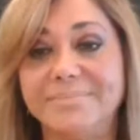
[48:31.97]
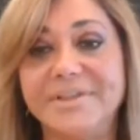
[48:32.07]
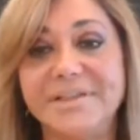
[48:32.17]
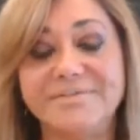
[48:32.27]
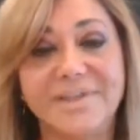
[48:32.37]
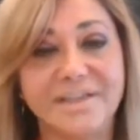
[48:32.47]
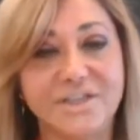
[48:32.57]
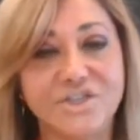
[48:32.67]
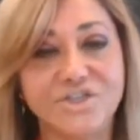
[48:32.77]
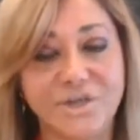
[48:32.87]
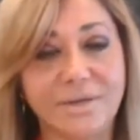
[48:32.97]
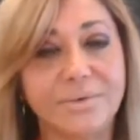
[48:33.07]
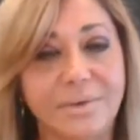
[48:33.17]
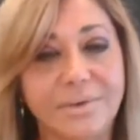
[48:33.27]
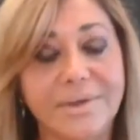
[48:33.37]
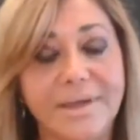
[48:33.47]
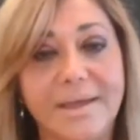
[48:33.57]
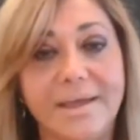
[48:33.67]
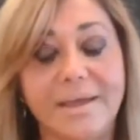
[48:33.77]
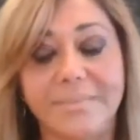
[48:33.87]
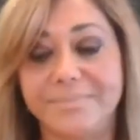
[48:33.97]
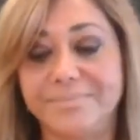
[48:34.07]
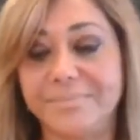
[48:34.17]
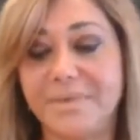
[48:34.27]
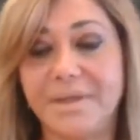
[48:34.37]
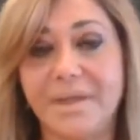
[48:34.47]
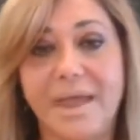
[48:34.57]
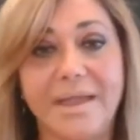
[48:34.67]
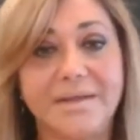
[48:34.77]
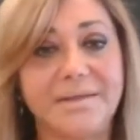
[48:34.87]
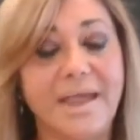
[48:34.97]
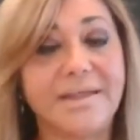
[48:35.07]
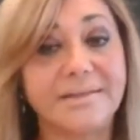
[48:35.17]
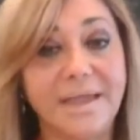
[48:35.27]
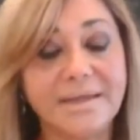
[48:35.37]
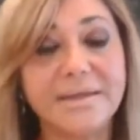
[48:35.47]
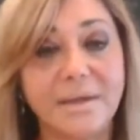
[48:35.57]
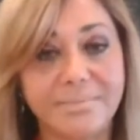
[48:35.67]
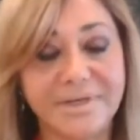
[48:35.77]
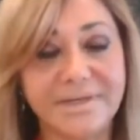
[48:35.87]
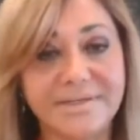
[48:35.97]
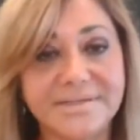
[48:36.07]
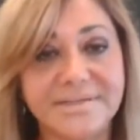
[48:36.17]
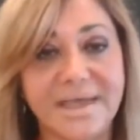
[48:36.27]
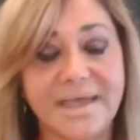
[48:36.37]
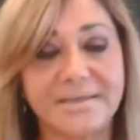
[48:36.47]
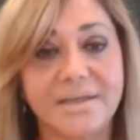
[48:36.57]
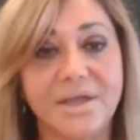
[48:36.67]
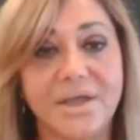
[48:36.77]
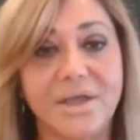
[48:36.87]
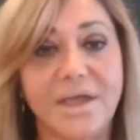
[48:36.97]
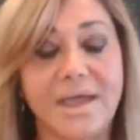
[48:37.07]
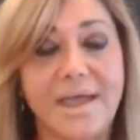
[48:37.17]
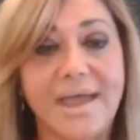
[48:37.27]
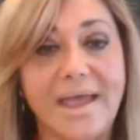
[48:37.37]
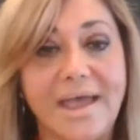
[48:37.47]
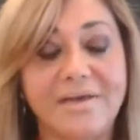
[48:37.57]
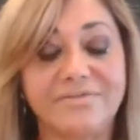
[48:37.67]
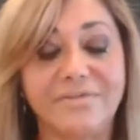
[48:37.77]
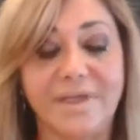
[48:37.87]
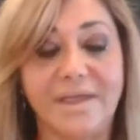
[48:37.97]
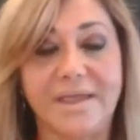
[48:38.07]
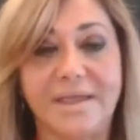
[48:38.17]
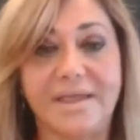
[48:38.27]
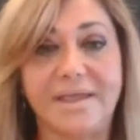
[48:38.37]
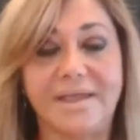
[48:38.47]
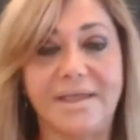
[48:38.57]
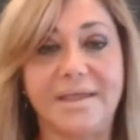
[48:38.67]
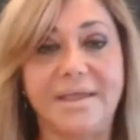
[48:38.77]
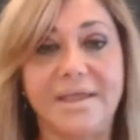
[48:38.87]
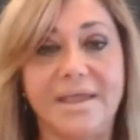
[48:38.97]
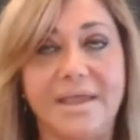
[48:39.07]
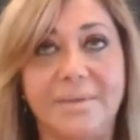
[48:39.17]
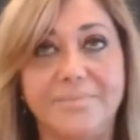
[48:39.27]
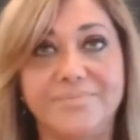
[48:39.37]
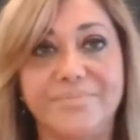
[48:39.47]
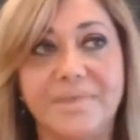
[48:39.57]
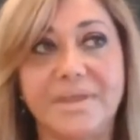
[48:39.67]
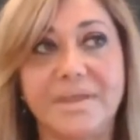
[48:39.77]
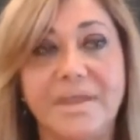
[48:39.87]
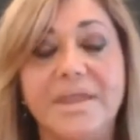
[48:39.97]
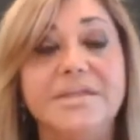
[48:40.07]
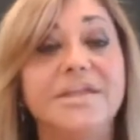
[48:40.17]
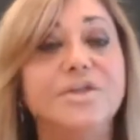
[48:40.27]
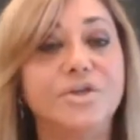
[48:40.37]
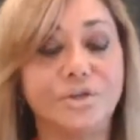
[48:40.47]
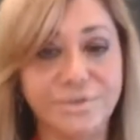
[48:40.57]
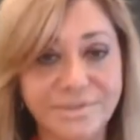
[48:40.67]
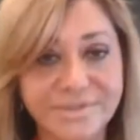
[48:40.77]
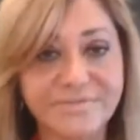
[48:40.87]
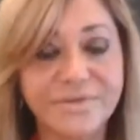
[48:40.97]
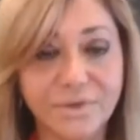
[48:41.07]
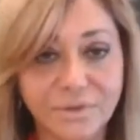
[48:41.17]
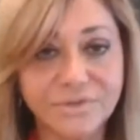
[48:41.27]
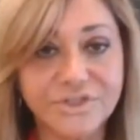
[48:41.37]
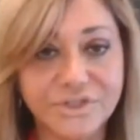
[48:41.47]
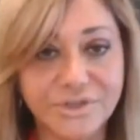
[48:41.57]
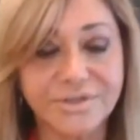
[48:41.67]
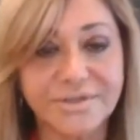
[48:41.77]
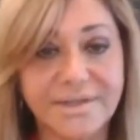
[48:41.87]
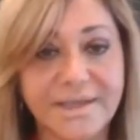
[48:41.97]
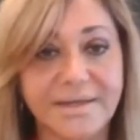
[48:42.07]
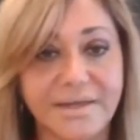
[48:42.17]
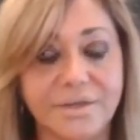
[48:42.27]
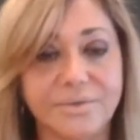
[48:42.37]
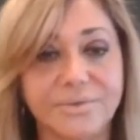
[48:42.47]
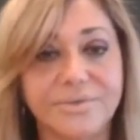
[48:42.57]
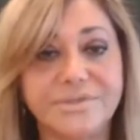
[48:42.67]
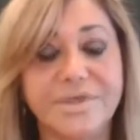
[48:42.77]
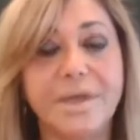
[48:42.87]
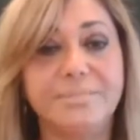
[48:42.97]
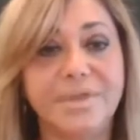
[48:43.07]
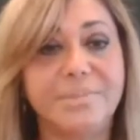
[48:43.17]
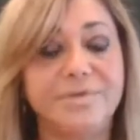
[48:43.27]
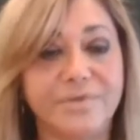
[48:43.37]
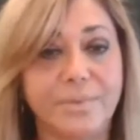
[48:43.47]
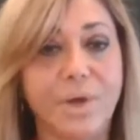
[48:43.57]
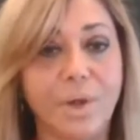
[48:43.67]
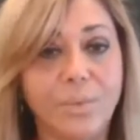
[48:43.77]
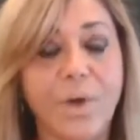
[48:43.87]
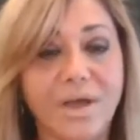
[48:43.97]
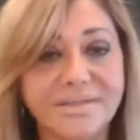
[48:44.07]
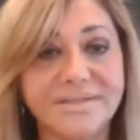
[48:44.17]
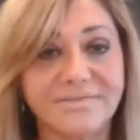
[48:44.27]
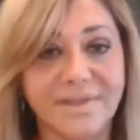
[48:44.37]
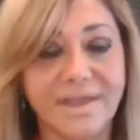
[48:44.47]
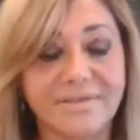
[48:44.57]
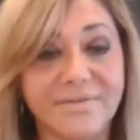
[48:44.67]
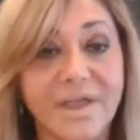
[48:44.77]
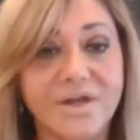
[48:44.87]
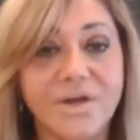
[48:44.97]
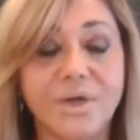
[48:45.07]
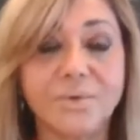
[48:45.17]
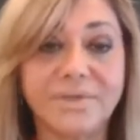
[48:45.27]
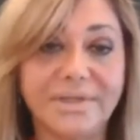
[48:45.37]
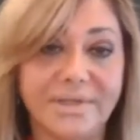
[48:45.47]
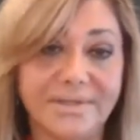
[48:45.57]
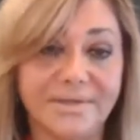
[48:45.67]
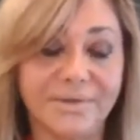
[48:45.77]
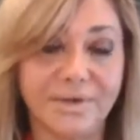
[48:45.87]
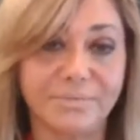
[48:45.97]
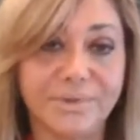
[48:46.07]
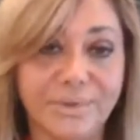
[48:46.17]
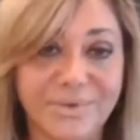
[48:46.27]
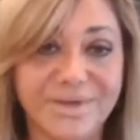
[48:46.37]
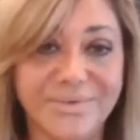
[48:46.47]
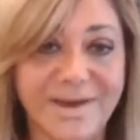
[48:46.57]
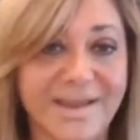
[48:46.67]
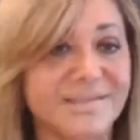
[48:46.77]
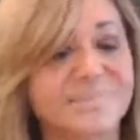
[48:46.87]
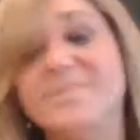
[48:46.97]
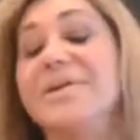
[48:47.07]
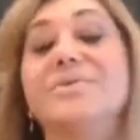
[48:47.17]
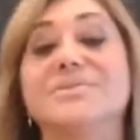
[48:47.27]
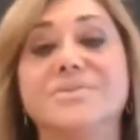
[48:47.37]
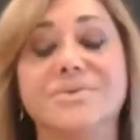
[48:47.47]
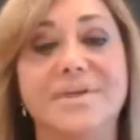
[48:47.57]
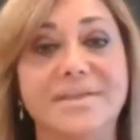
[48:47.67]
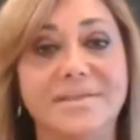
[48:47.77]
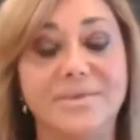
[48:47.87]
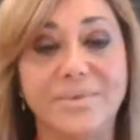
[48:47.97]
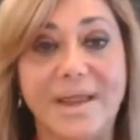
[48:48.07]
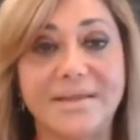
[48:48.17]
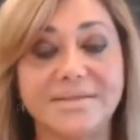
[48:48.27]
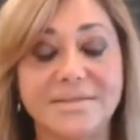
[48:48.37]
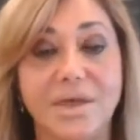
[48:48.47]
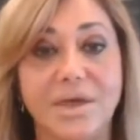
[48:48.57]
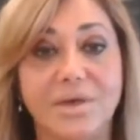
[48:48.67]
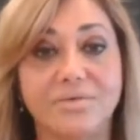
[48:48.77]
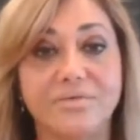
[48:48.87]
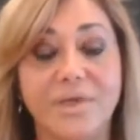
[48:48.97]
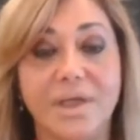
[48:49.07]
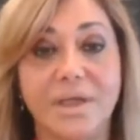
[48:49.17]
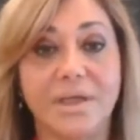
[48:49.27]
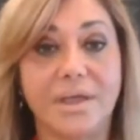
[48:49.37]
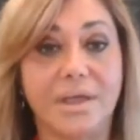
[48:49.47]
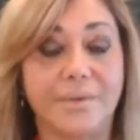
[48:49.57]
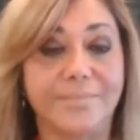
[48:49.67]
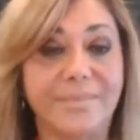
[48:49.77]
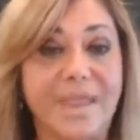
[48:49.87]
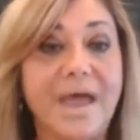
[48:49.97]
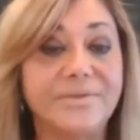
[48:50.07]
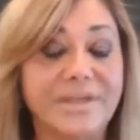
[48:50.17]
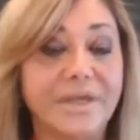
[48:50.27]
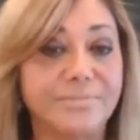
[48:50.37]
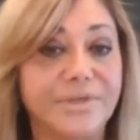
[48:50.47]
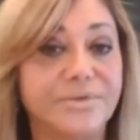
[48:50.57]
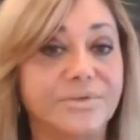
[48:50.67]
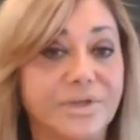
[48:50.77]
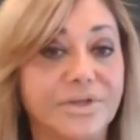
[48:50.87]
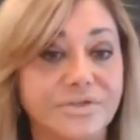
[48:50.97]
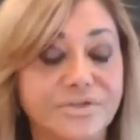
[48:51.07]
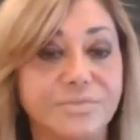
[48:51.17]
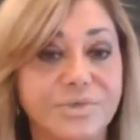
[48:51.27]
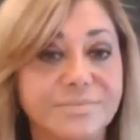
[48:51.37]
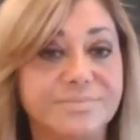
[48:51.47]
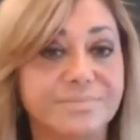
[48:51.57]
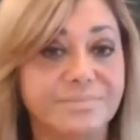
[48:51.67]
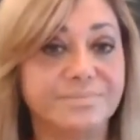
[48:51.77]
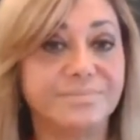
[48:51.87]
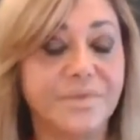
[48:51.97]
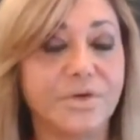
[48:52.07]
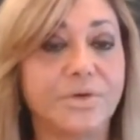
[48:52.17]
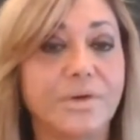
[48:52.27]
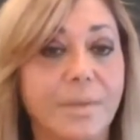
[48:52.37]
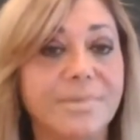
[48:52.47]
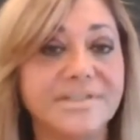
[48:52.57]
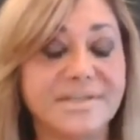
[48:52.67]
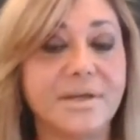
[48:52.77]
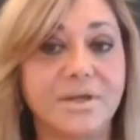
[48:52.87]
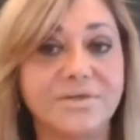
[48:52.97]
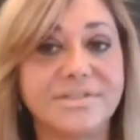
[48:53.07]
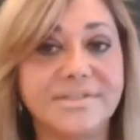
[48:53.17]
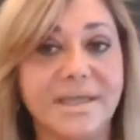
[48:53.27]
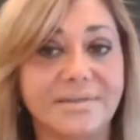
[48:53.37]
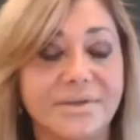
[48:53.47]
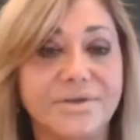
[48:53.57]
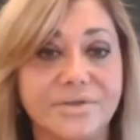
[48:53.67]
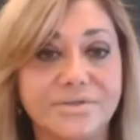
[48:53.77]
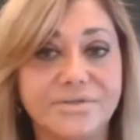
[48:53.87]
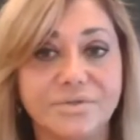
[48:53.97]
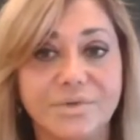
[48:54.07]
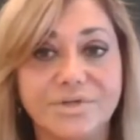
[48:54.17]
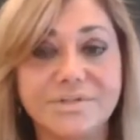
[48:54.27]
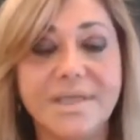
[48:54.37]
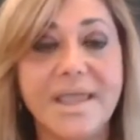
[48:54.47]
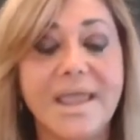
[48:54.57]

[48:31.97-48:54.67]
believe that in general, I like companies that have an inclusive culture that includes people from all walks of life, not only in their employee ranks, but also in the ranks of how they appeal to the consumers. You know, companies that understand their consumers.